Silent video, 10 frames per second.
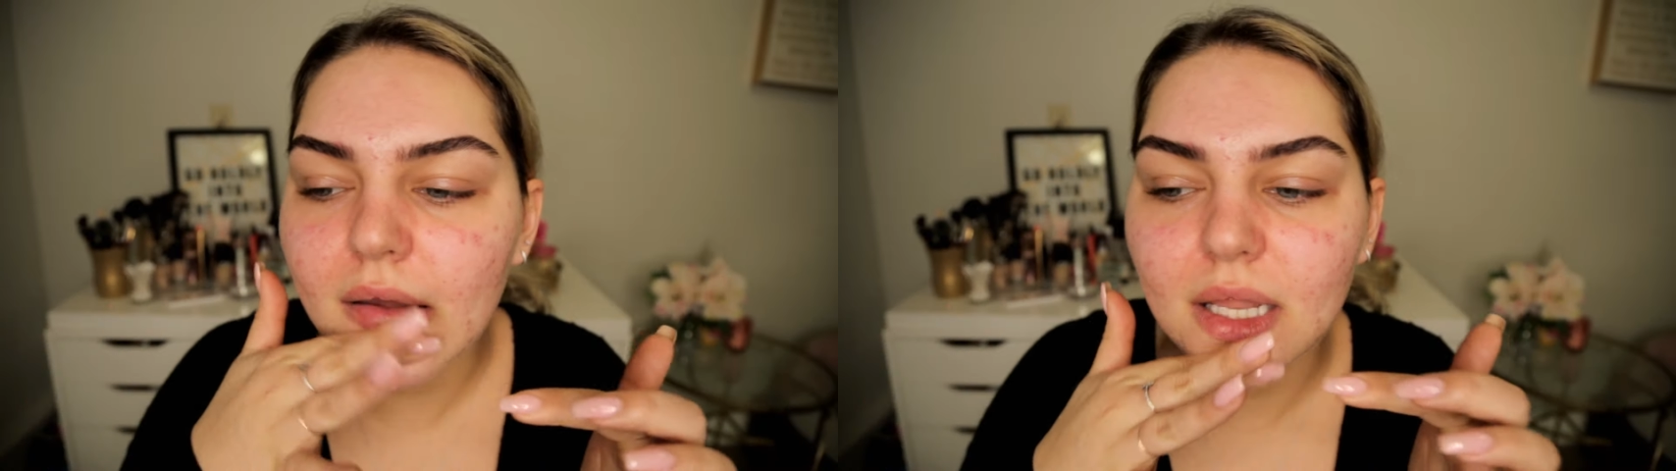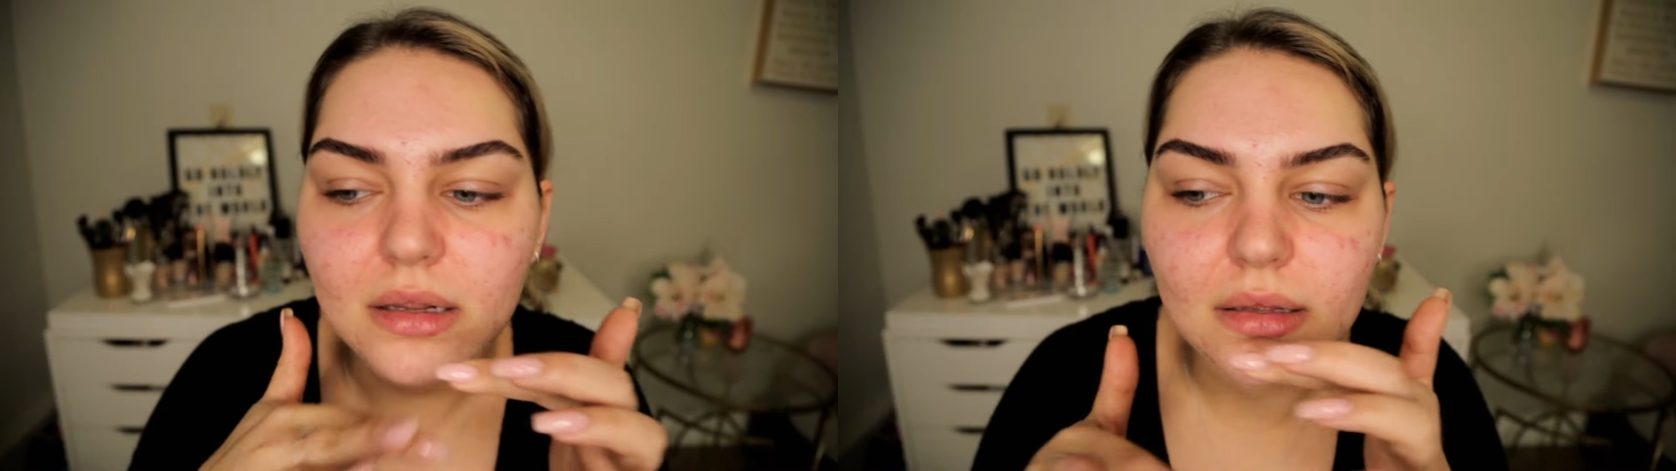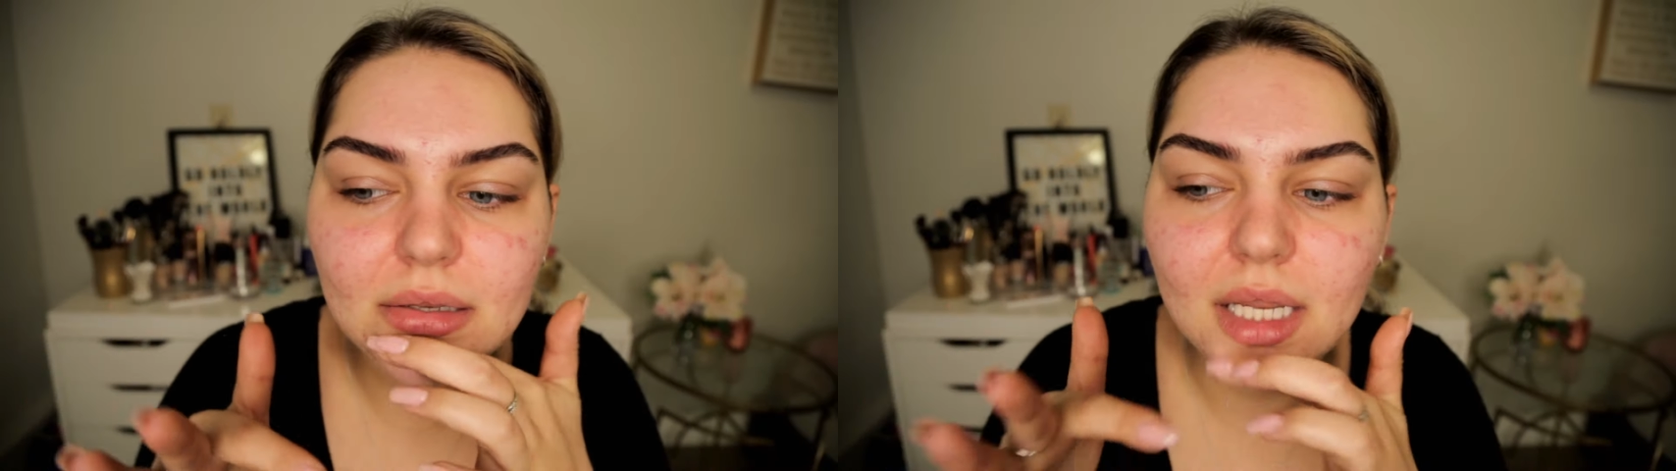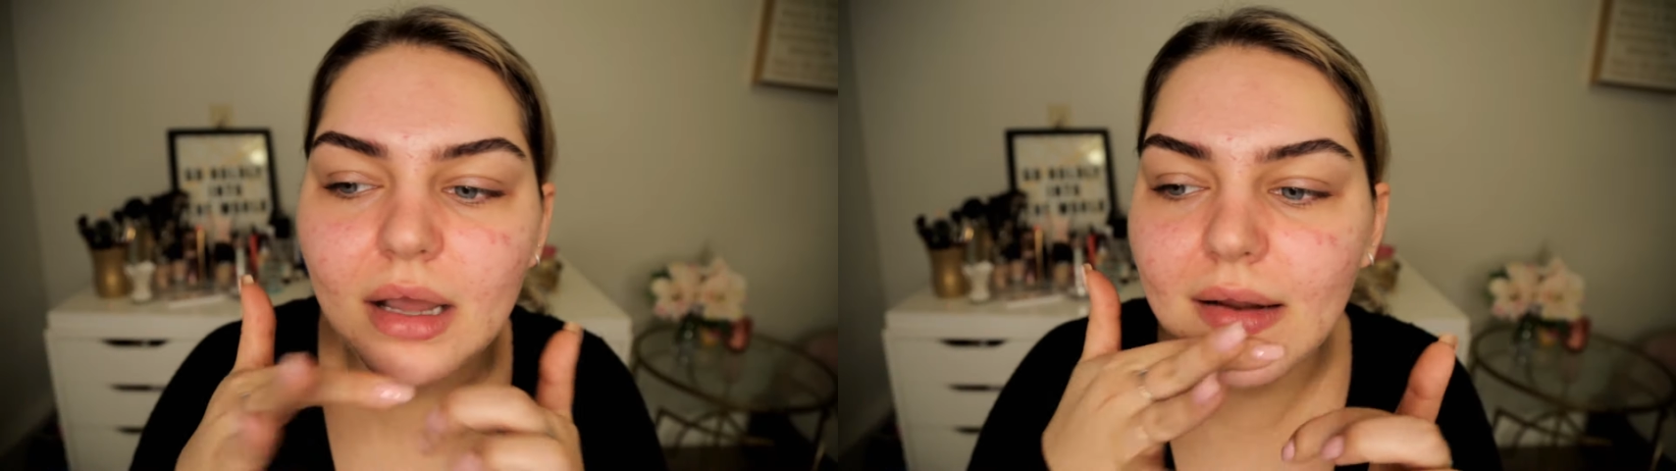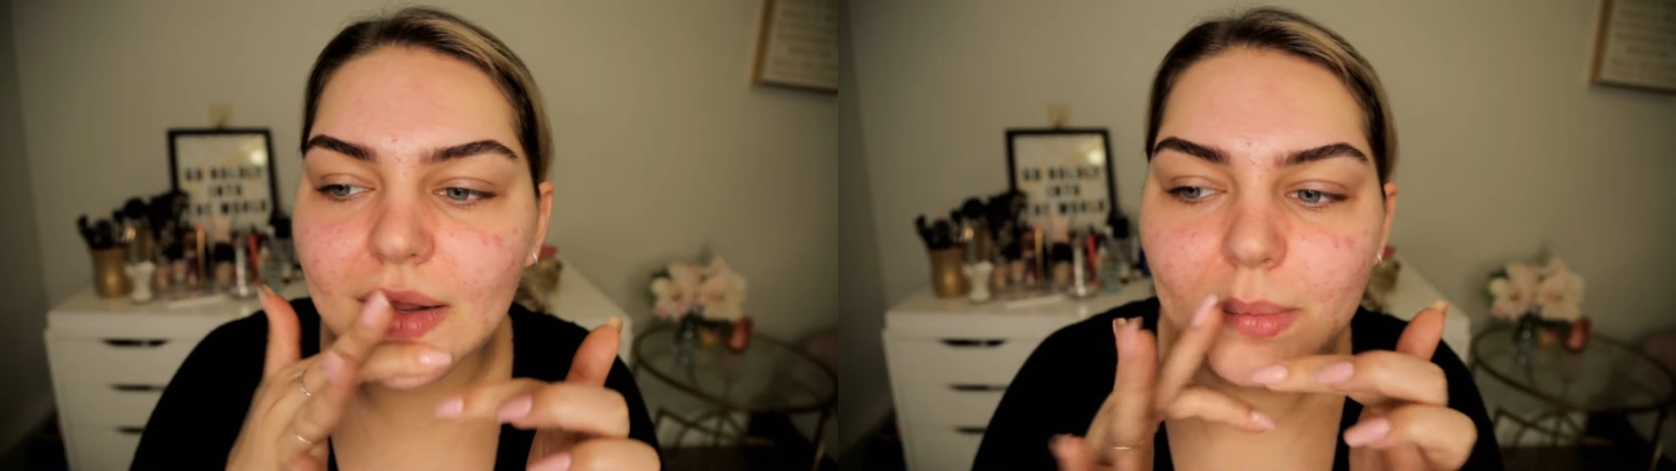and a
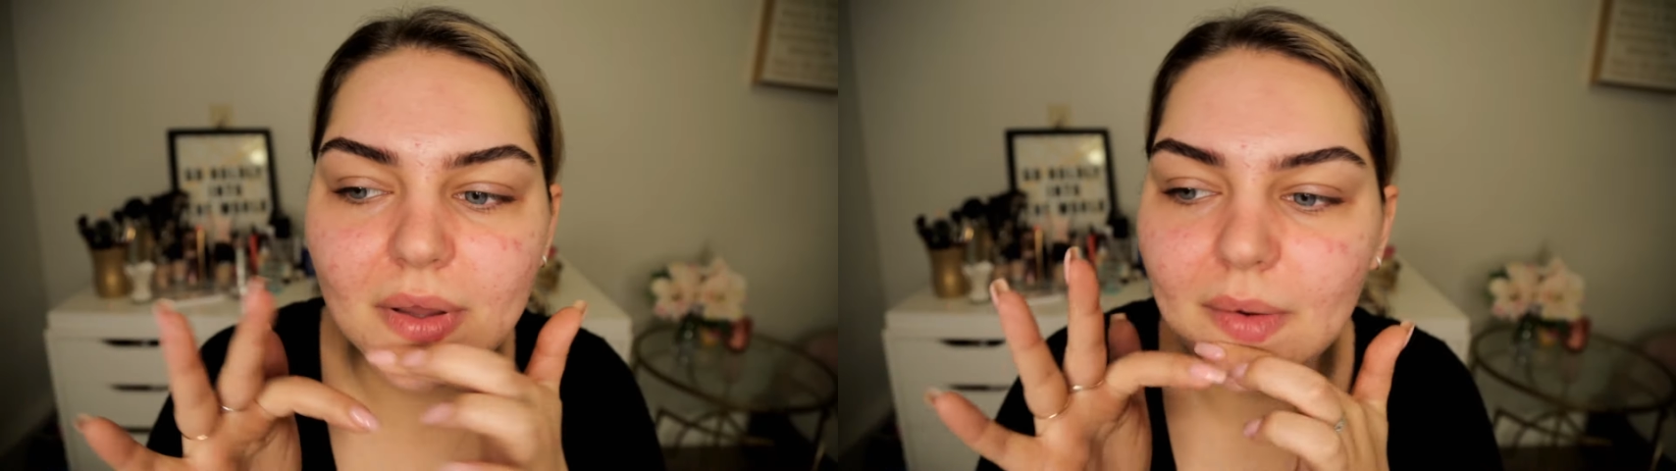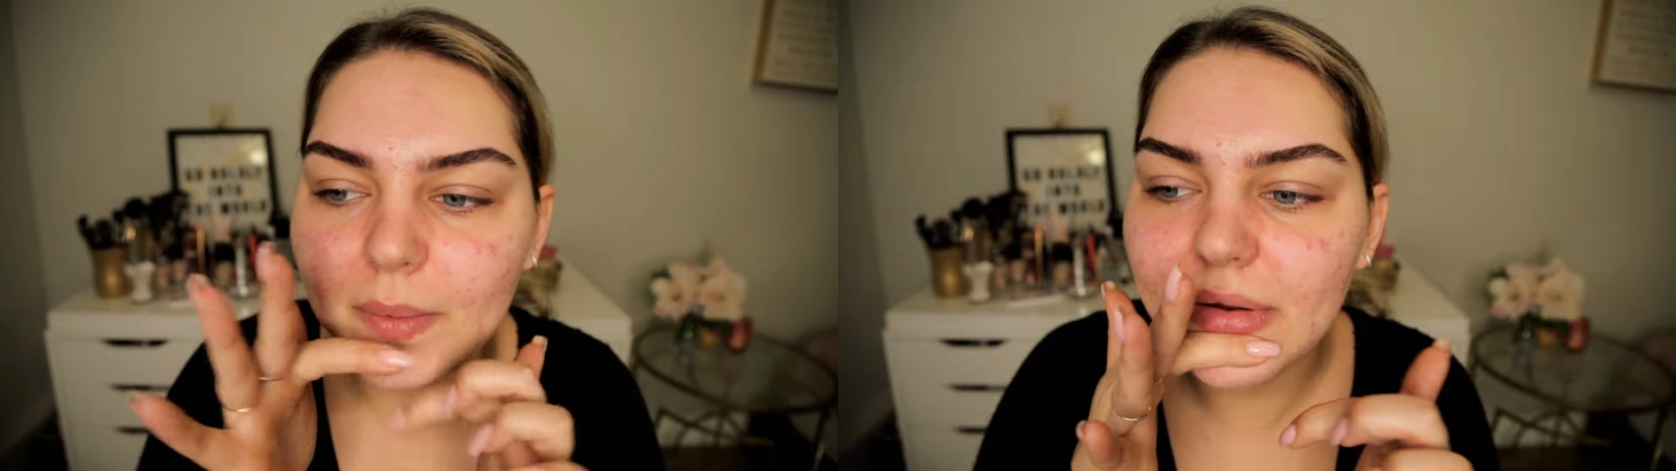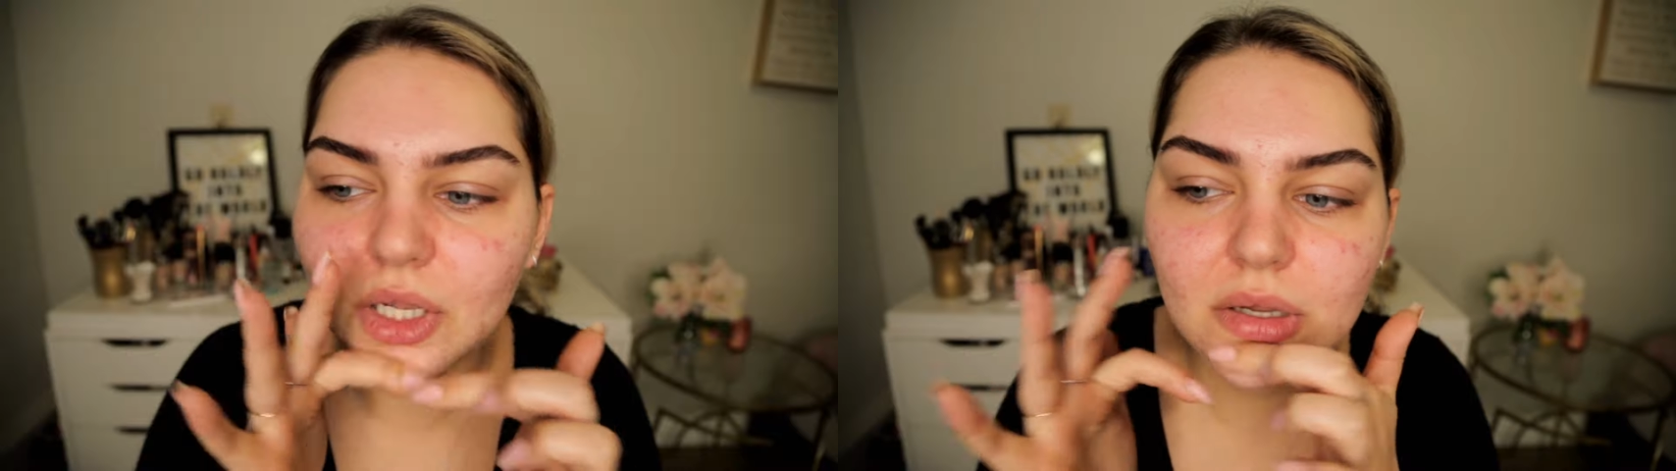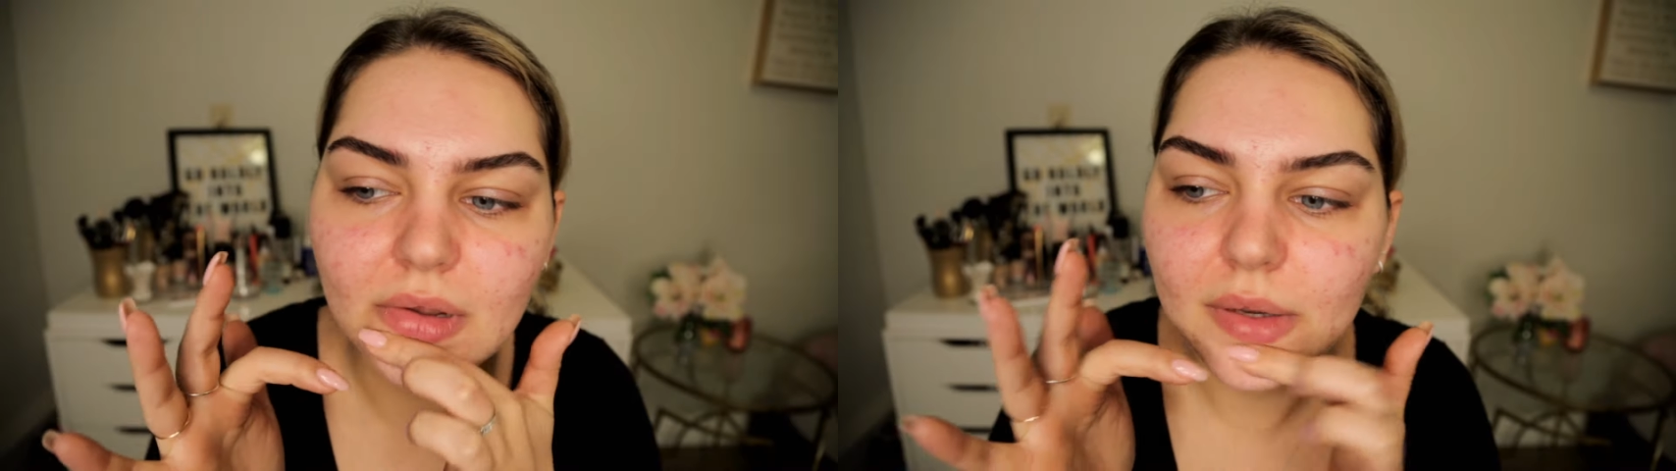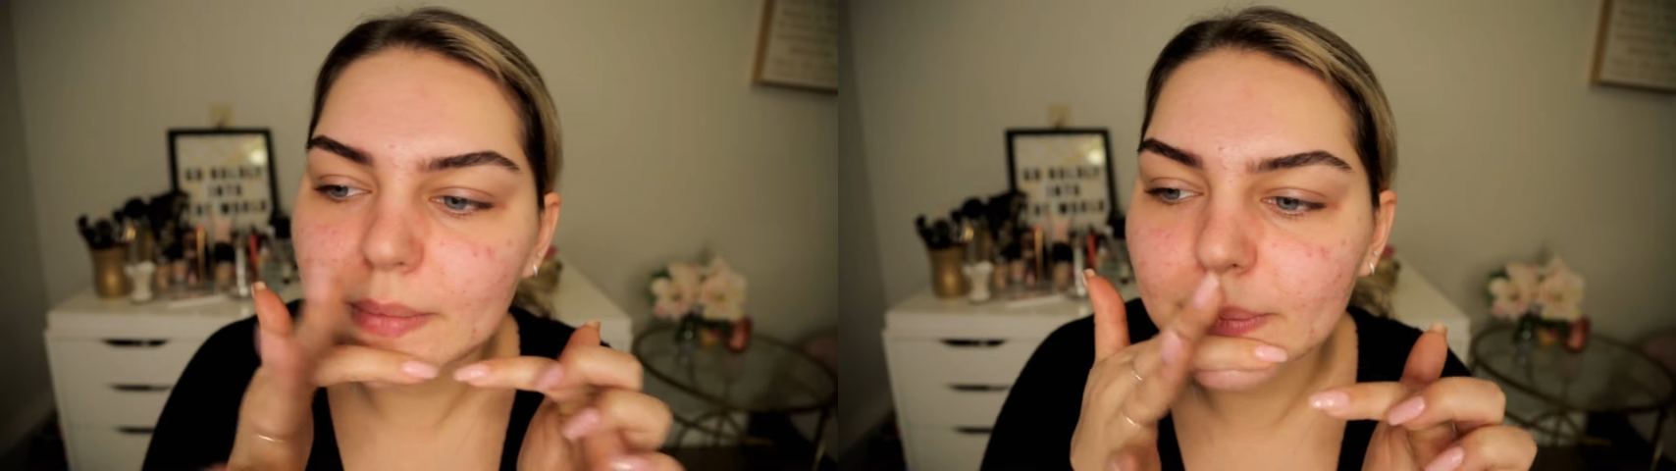tiny bit on my
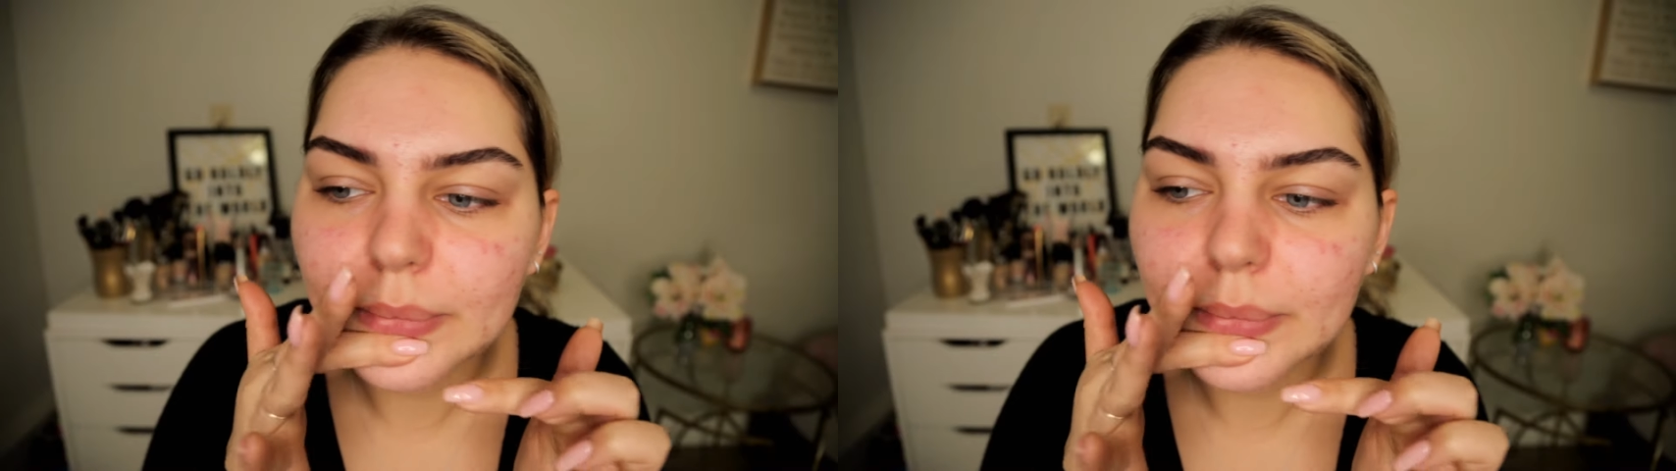chin.